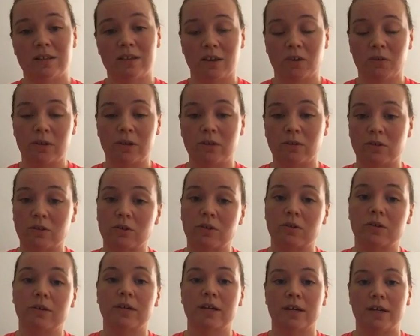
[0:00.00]
that quite a
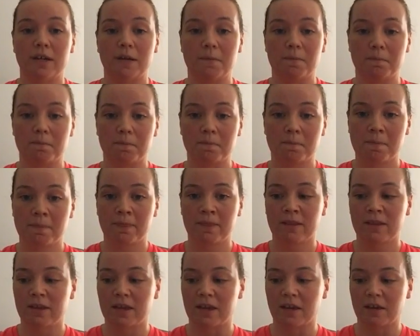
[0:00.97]
lot
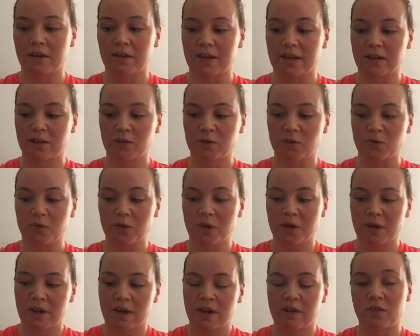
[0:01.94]
in clinic. So
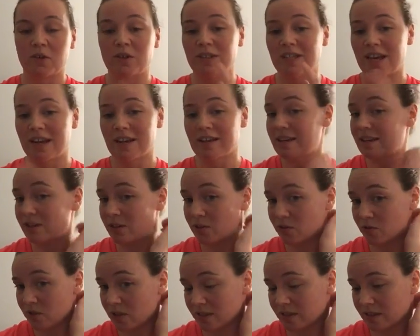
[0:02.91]
I've got a technique to
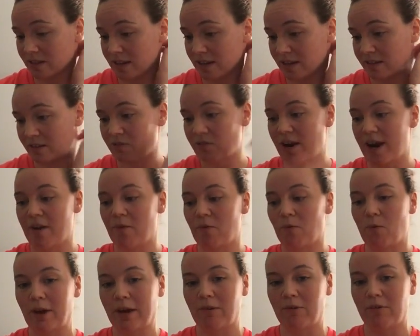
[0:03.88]
show you tonight to try
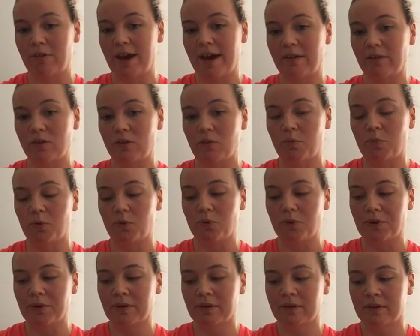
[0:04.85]
and wiggle that little
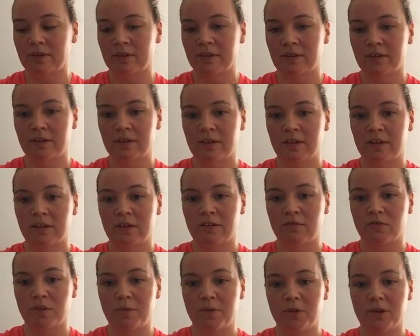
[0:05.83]
bone
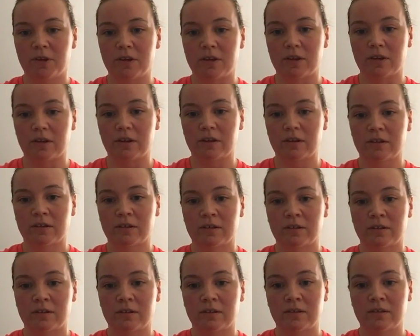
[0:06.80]
from out here
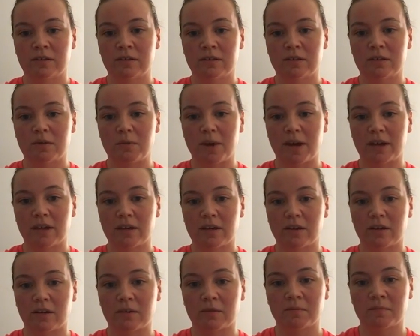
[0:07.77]
to back
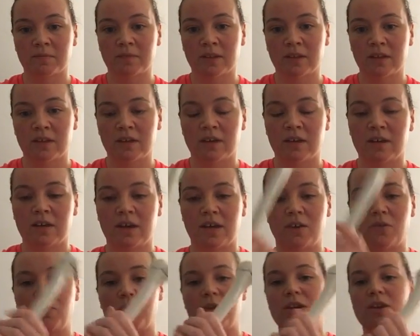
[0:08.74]
here.
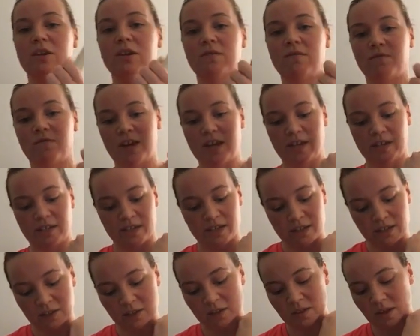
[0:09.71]
And a way you can find it
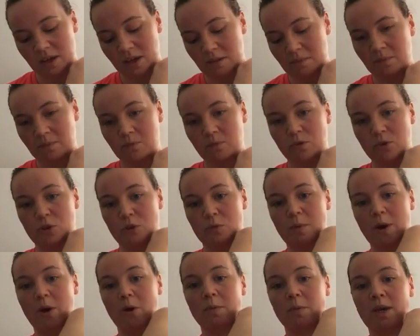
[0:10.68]
is when you
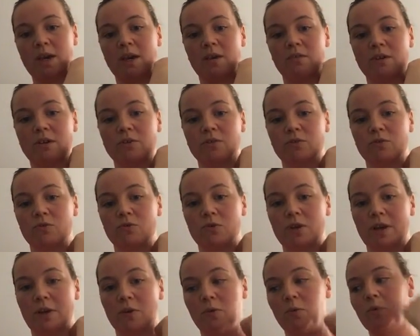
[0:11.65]
palpate around your own
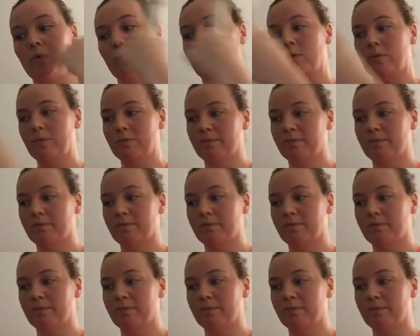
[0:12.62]
elbow,